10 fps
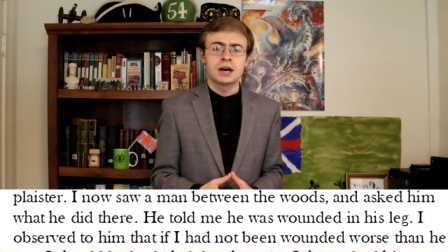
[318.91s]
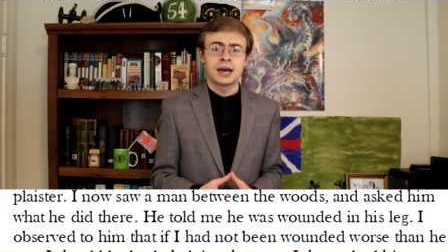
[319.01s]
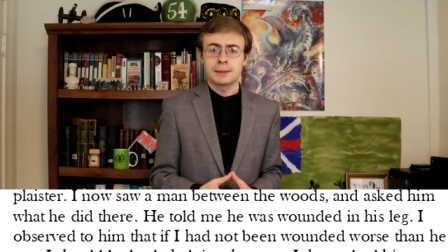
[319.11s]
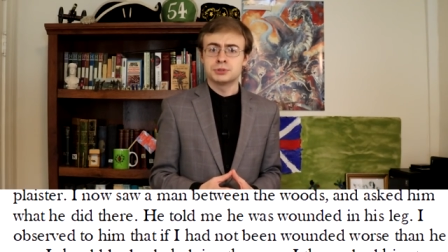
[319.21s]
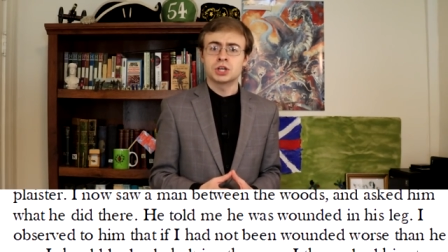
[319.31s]

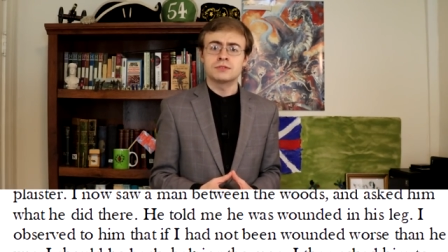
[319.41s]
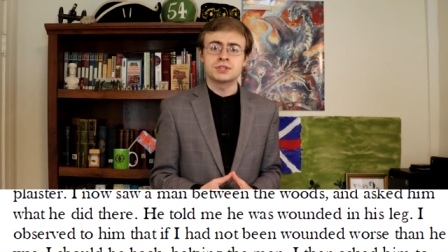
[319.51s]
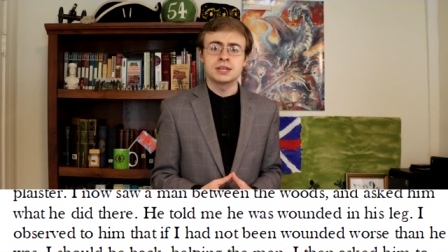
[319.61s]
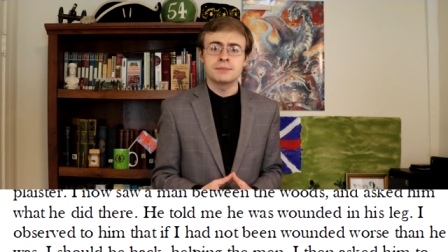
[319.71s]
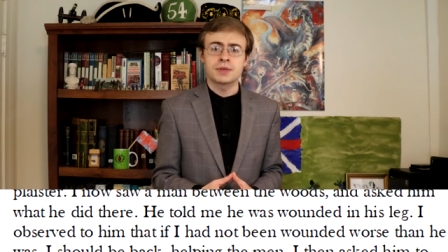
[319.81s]
I observed
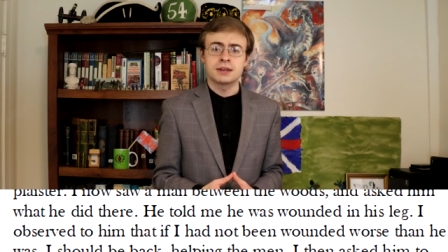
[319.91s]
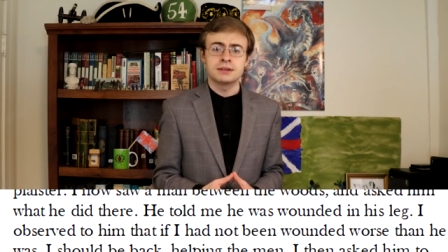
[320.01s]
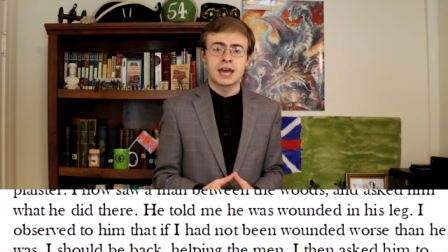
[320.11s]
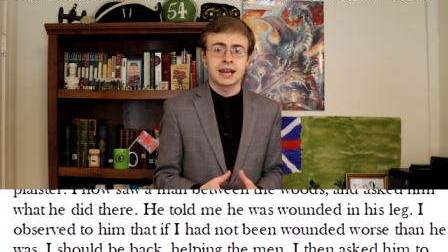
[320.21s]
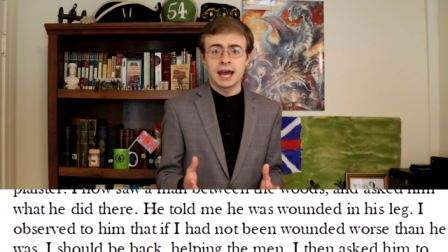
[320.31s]
to him that
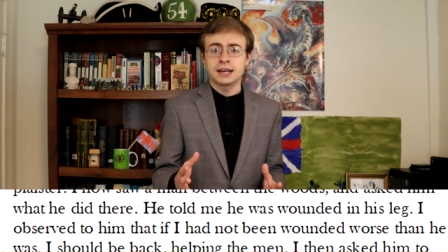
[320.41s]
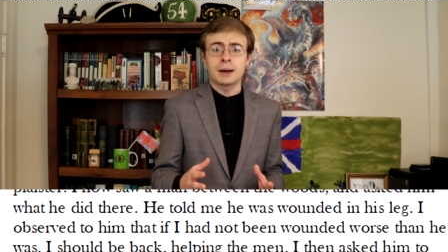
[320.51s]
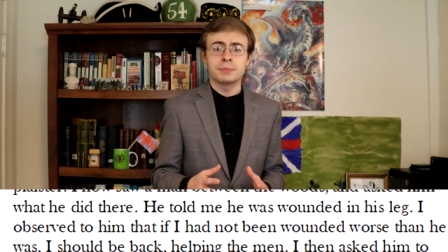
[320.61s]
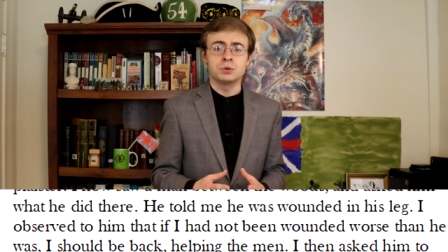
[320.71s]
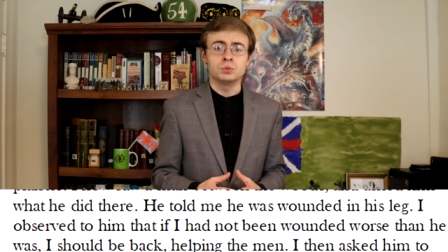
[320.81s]
had I
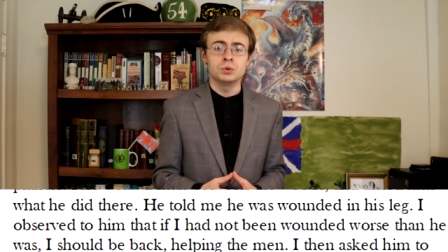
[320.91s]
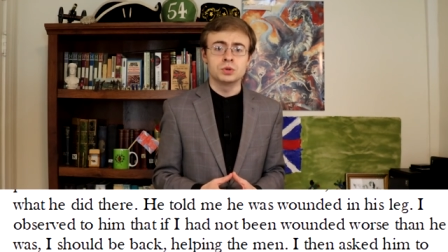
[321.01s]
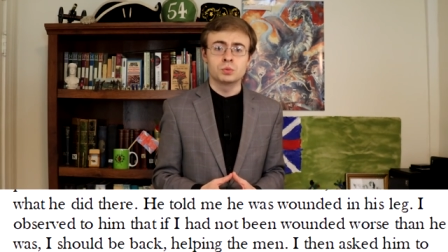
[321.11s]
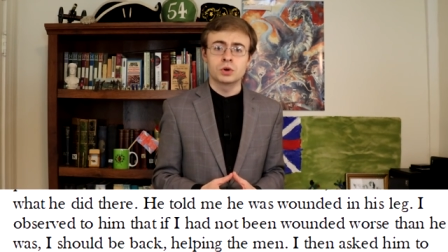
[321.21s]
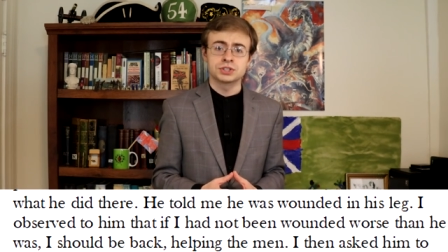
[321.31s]
not been
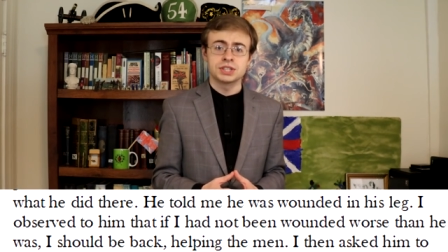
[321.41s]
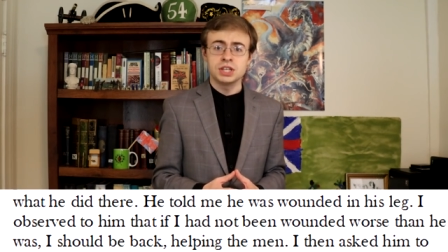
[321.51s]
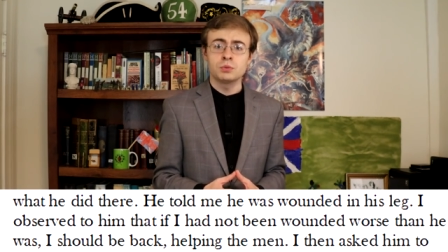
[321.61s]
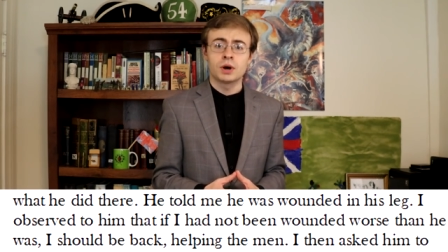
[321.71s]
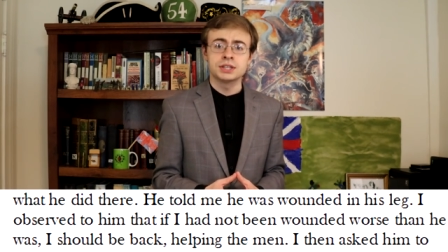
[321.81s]
wounded worse than
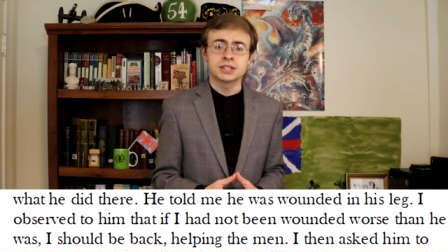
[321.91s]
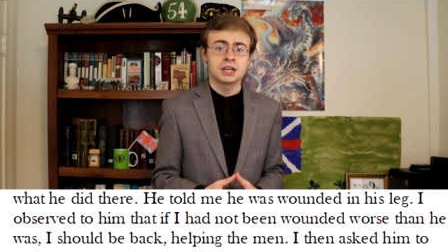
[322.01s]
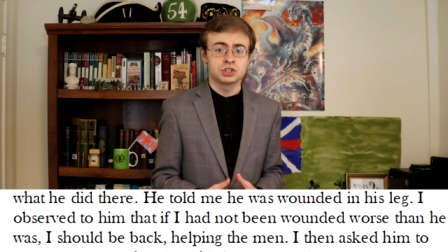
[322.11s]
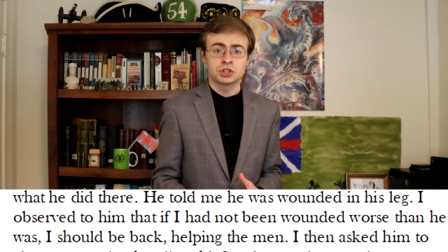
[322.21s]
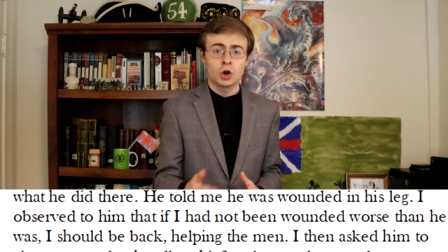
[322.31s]
he was,
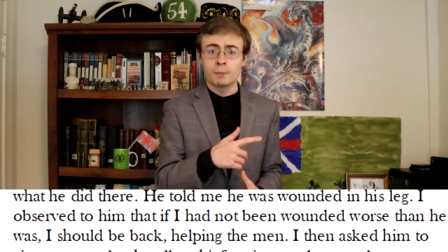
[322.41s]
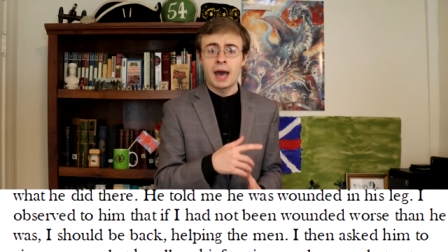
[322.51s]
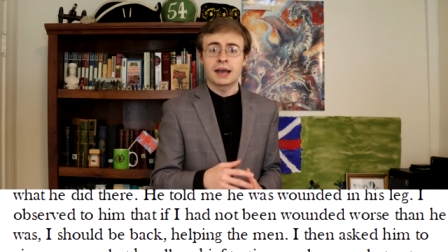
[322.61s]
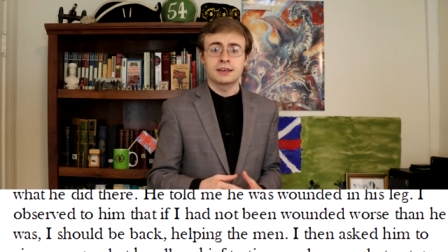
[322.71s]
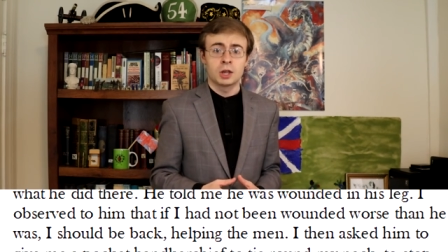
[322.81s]
I should go
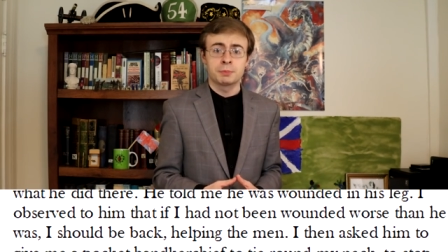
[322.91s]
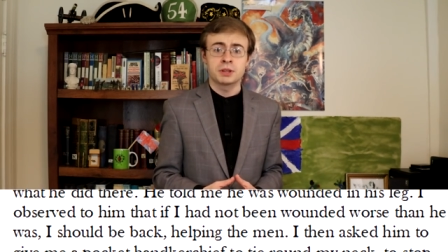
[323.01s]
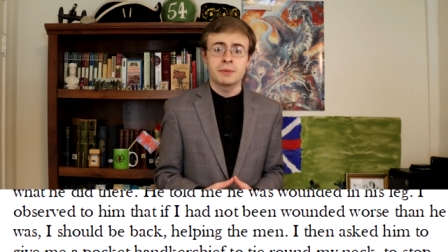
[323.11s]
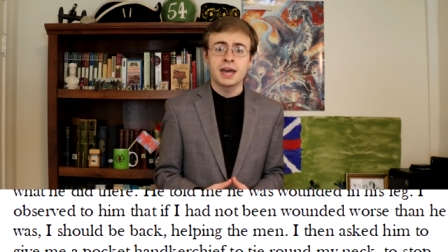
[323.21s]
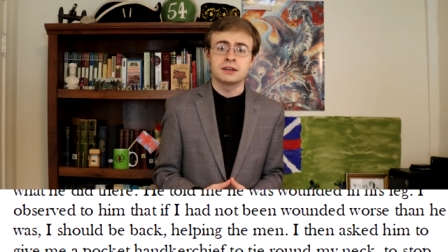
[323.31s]
back, helping
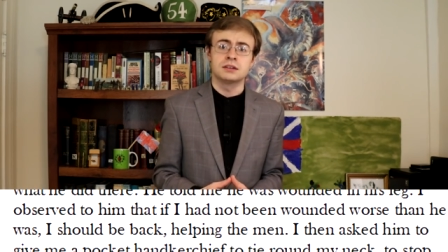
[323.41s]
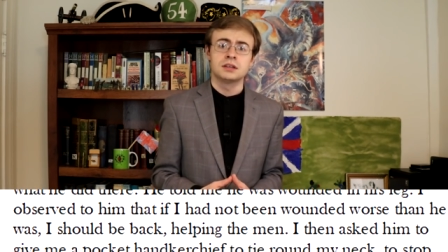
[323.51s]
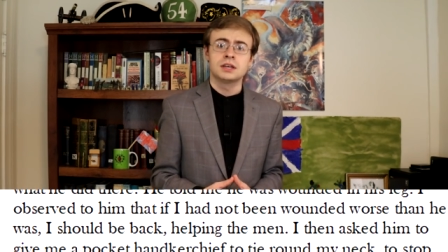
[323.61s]
the men.